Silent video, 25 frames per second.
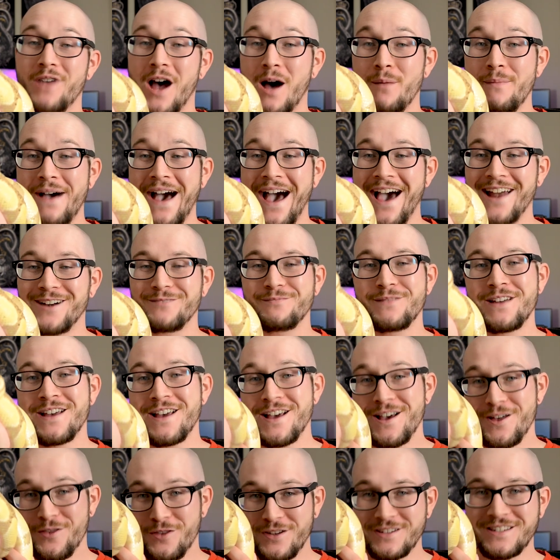I'm Adam,
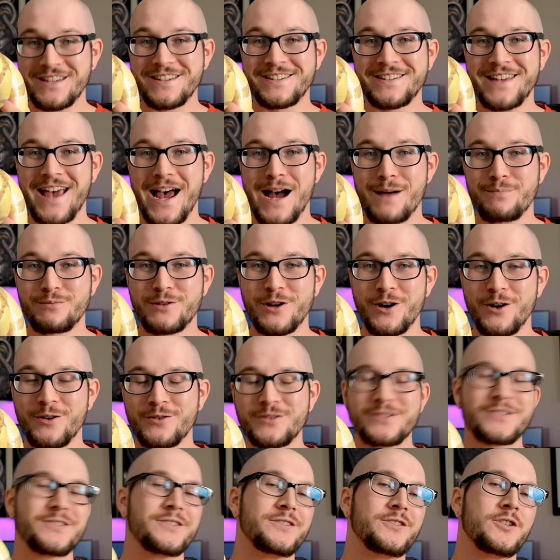this is
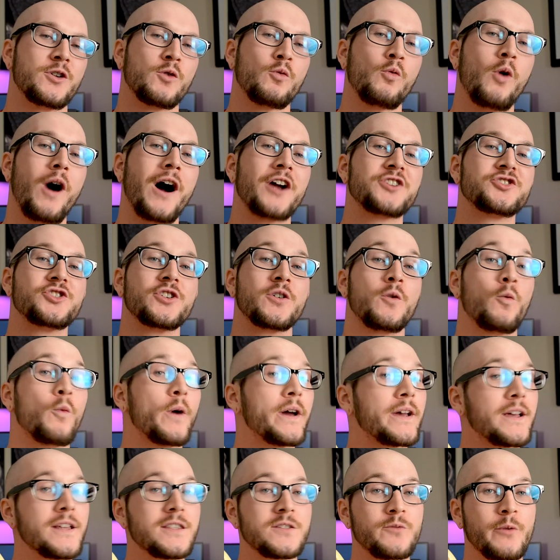Zapdos, you're watching
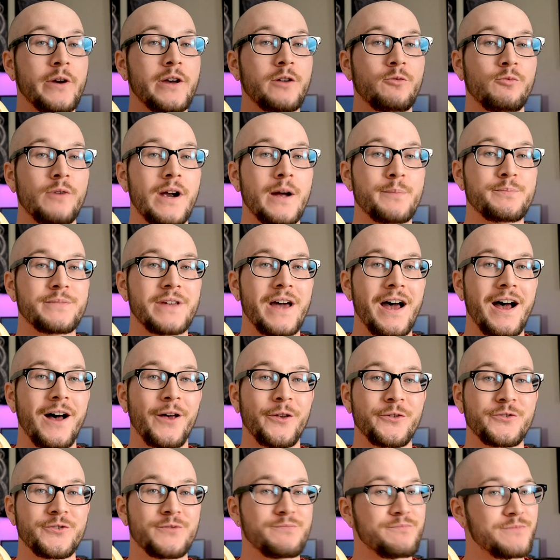Wiccan's Wicked
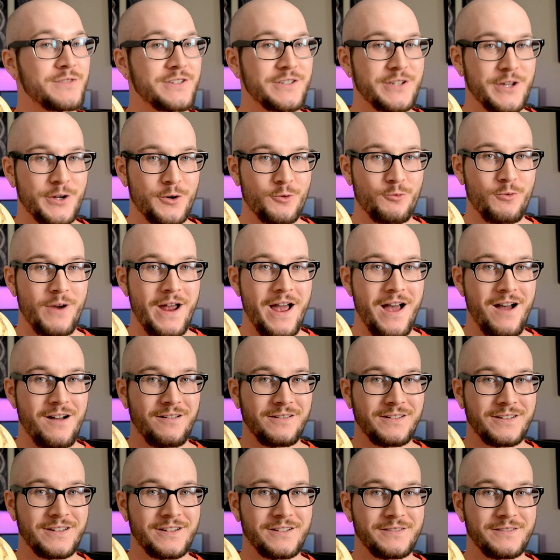Reptiles, stick around.